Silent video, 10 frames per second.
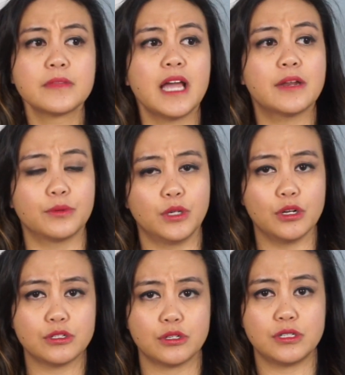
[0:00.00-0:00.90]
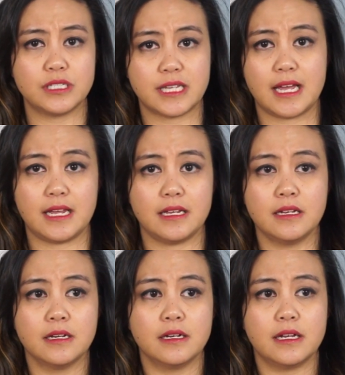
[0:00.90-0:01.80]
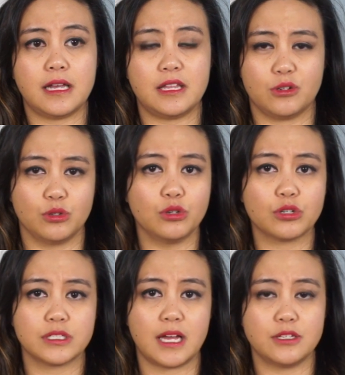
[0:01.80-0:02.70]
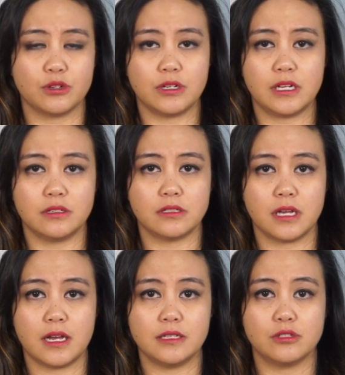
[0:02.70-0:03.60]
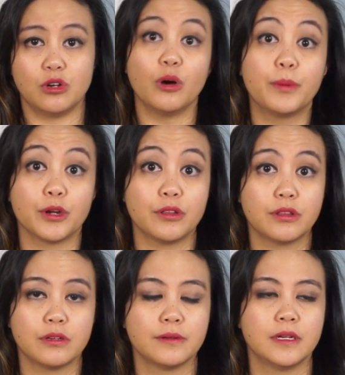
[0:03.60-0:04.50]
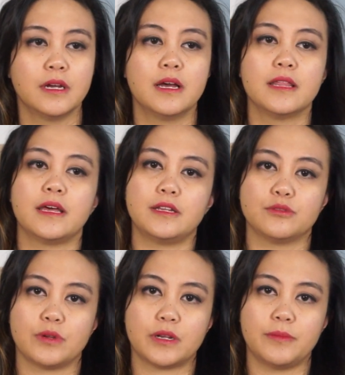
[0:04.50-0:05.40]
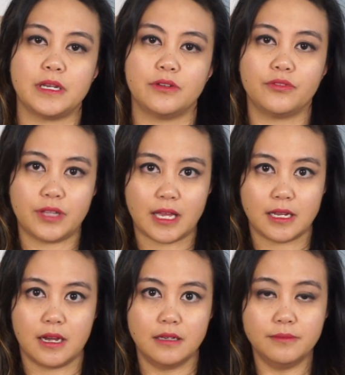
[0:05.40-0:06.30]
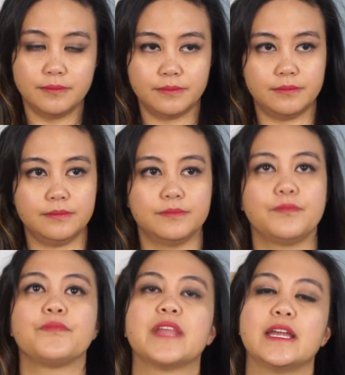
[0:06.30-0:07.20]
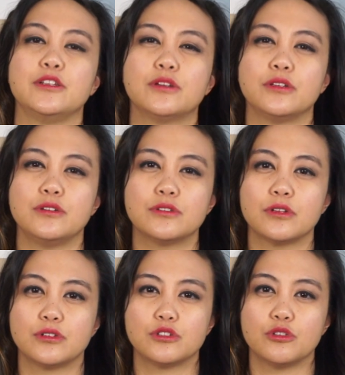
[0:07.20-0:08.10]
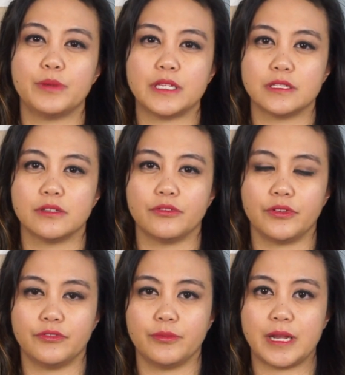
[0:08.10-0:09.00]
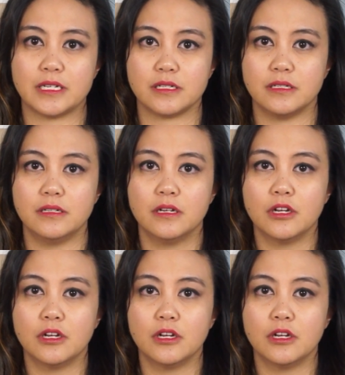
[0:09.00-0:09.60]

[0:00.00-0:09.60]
And it will also say either a hook size or a needle size, or both, that is recommended for that yarn. And you can use those 2 pieces of information